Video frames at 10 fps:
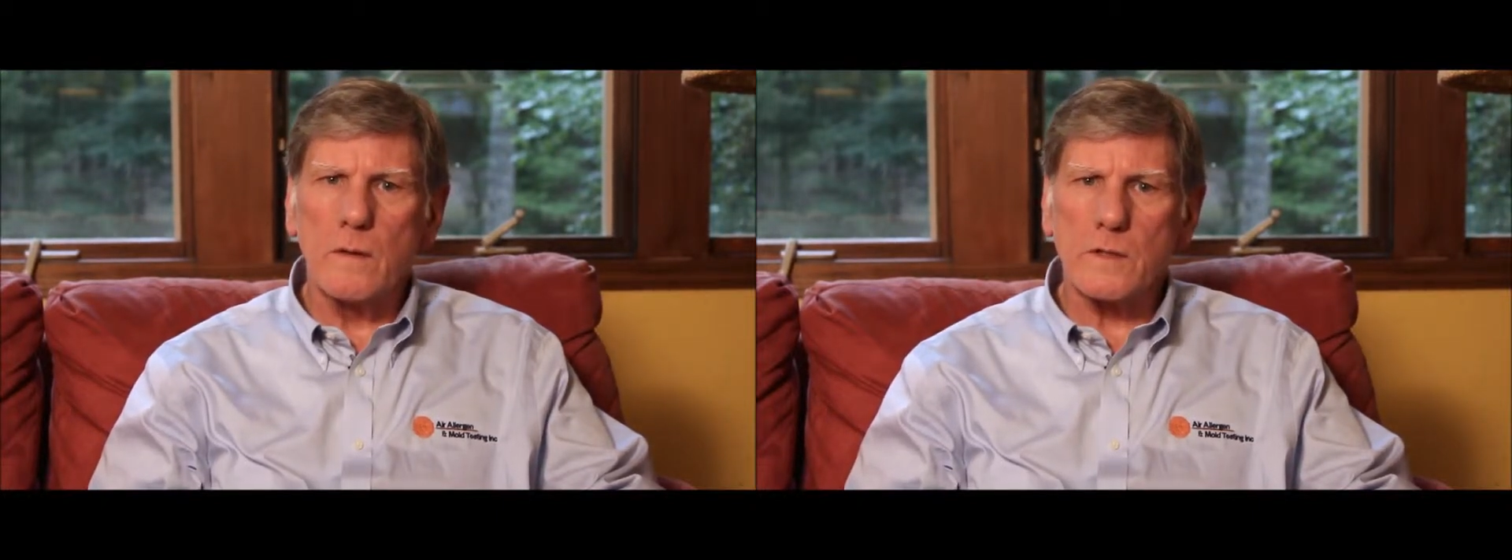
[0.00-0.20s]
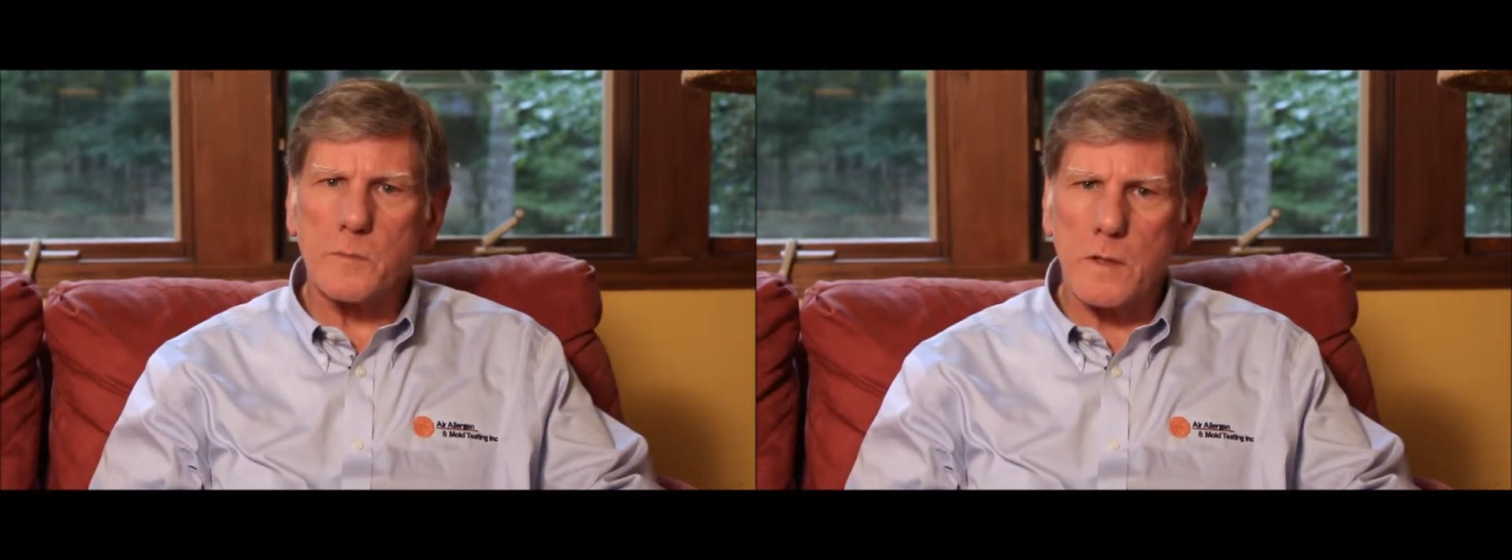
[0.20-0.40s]

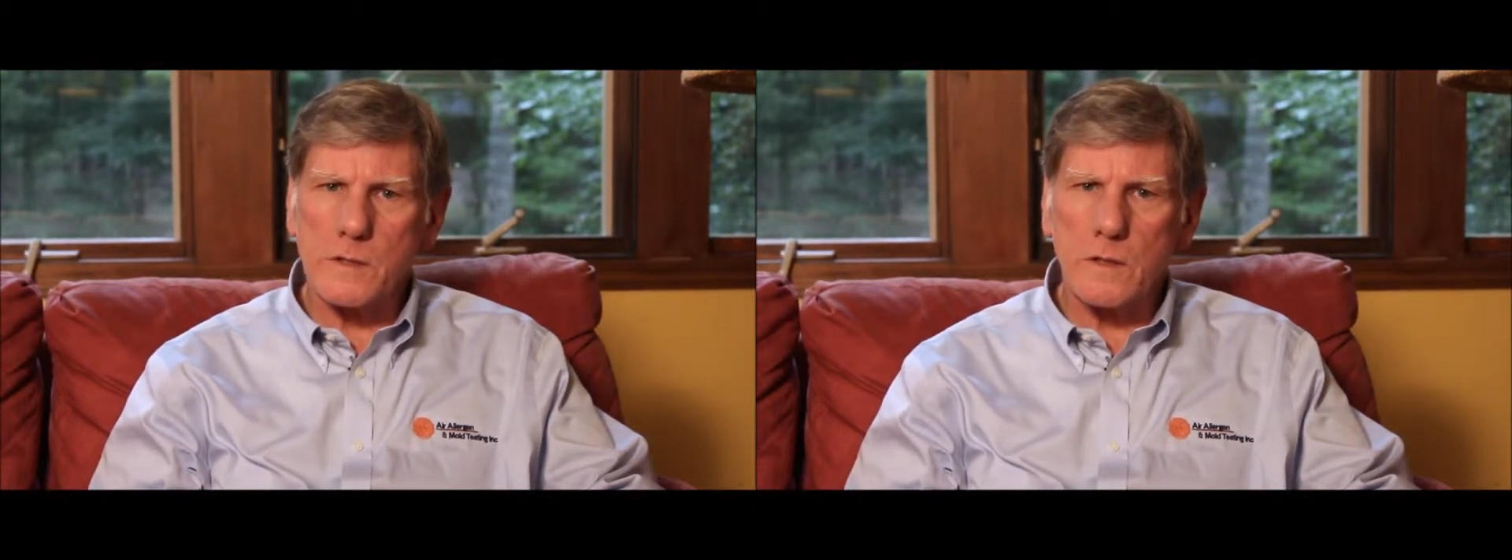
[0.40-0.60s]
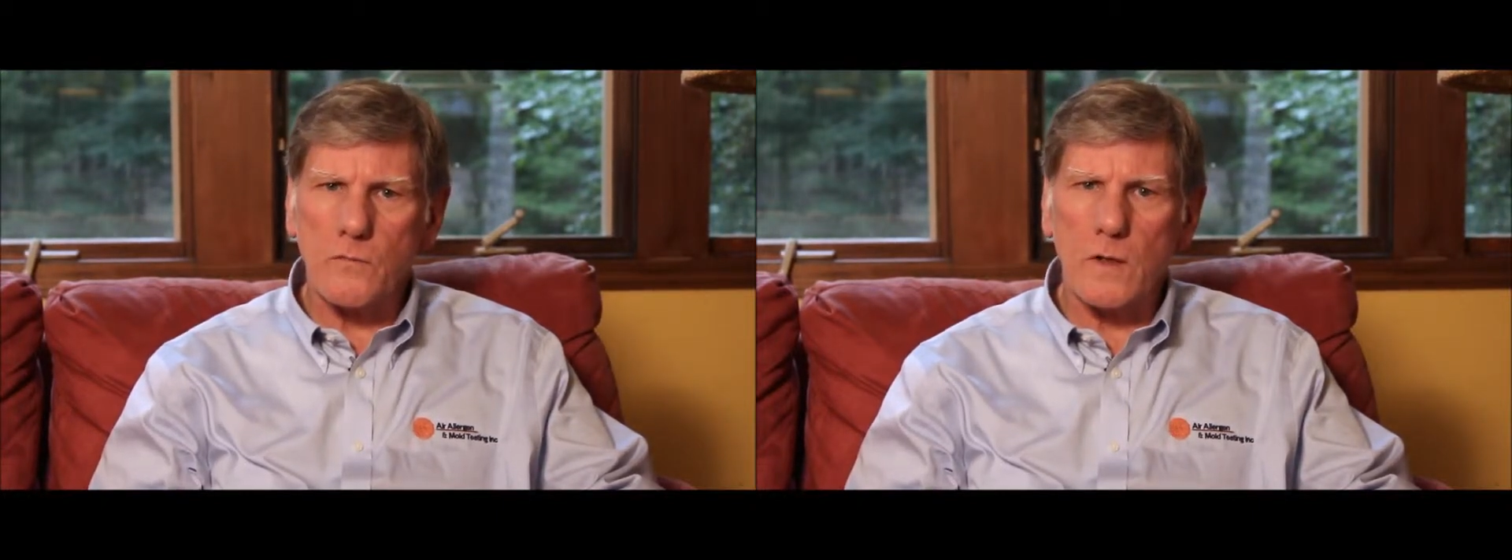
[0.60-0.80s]

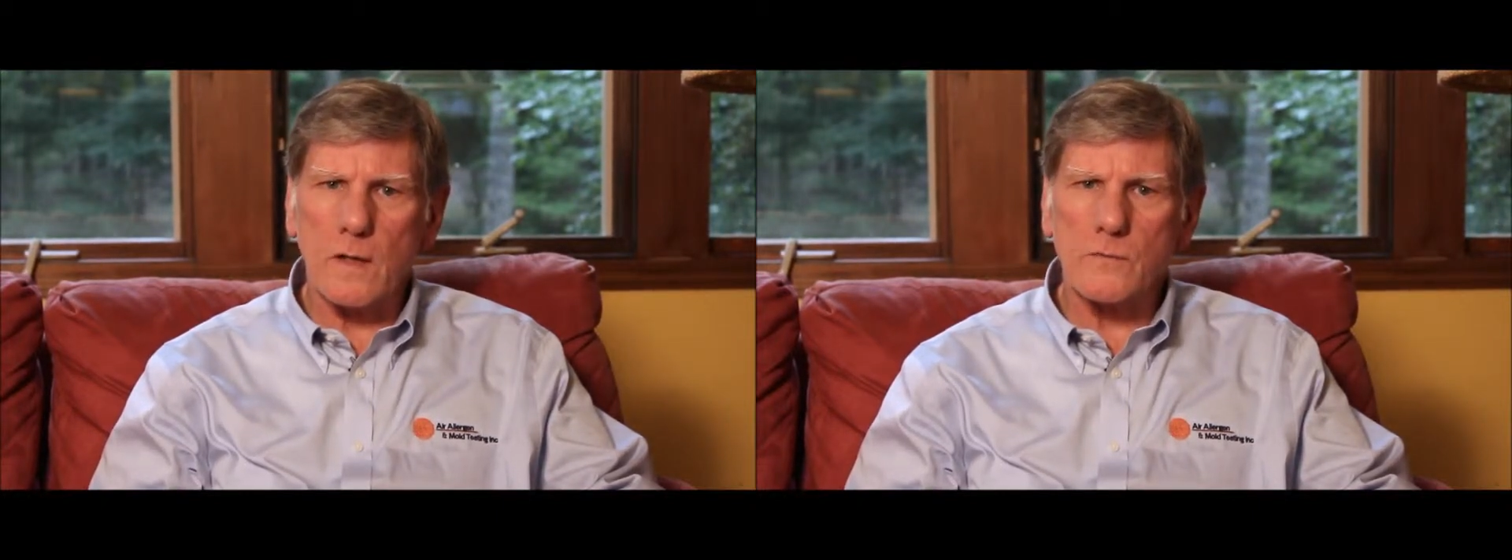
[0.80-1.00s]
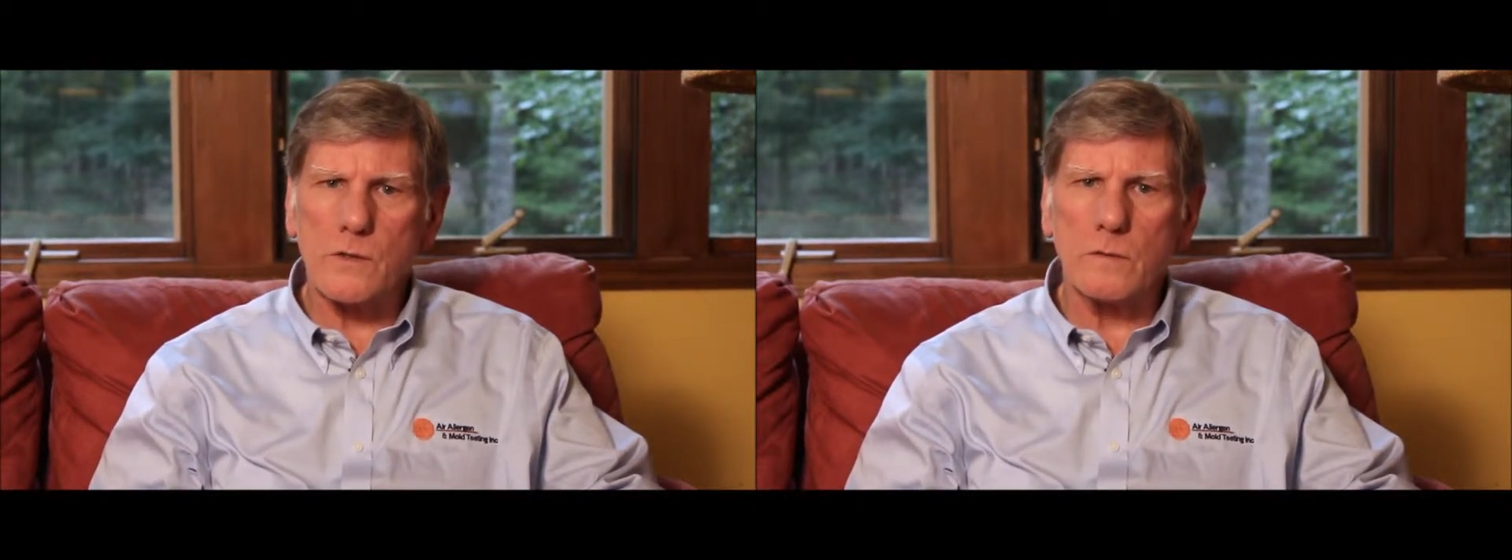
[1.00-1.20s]
especially if you
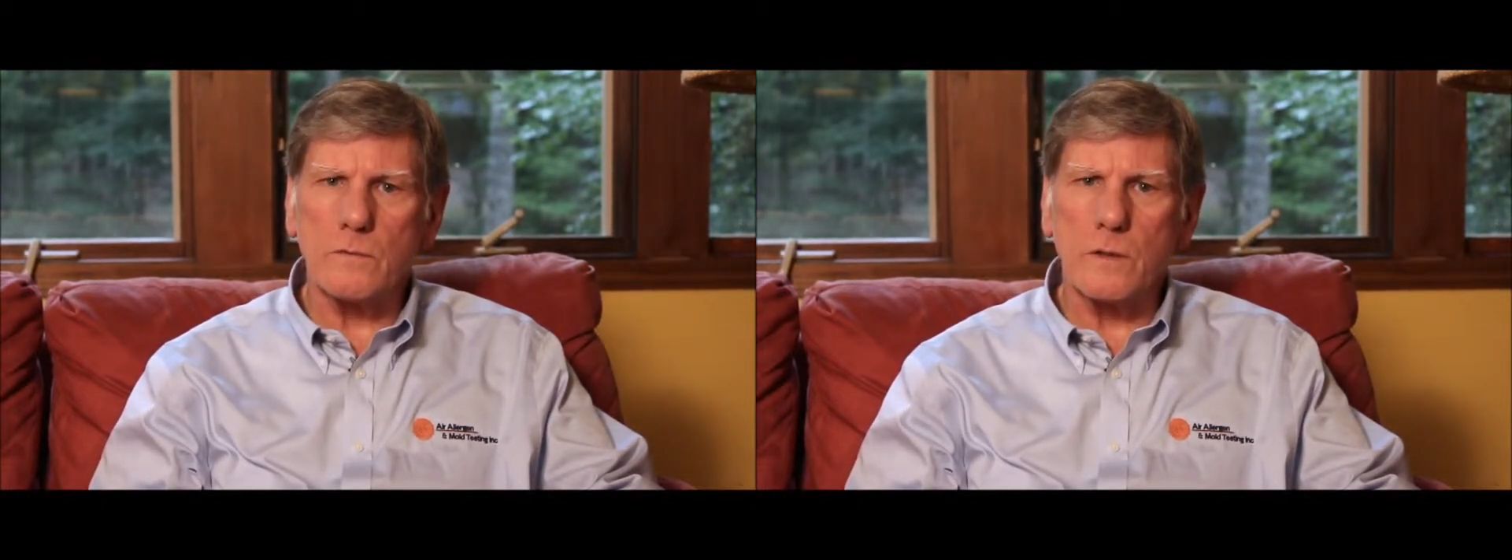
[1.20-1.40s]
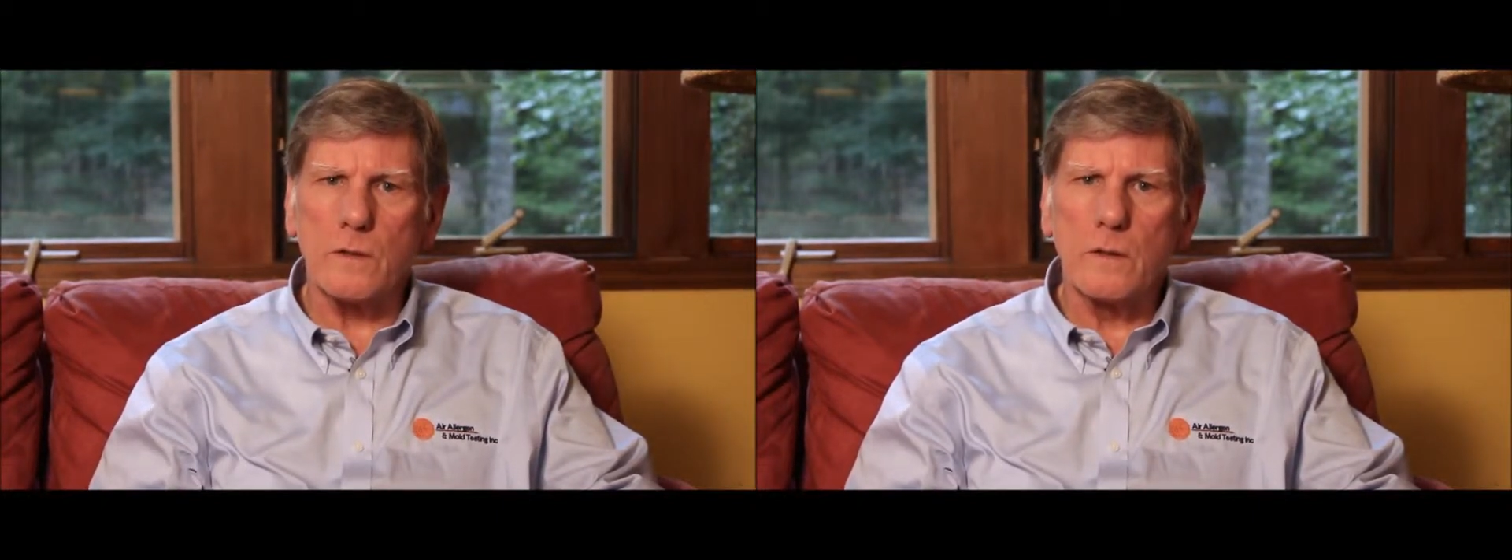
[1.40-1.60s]
have
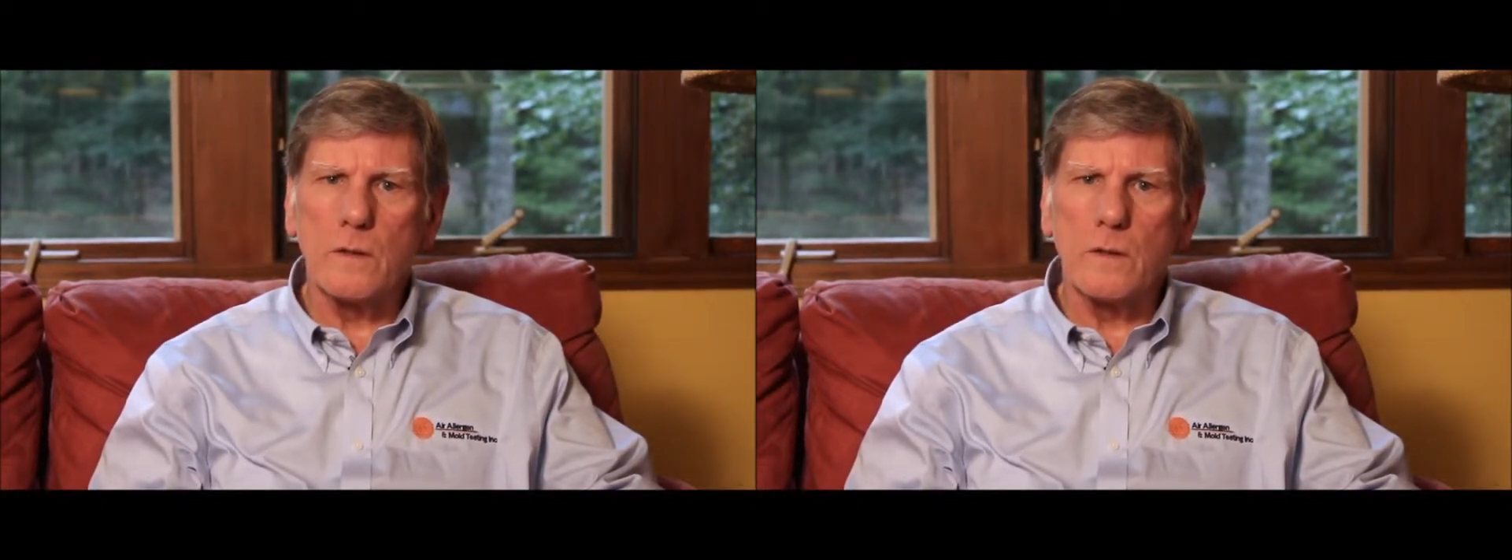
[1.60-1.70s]
children.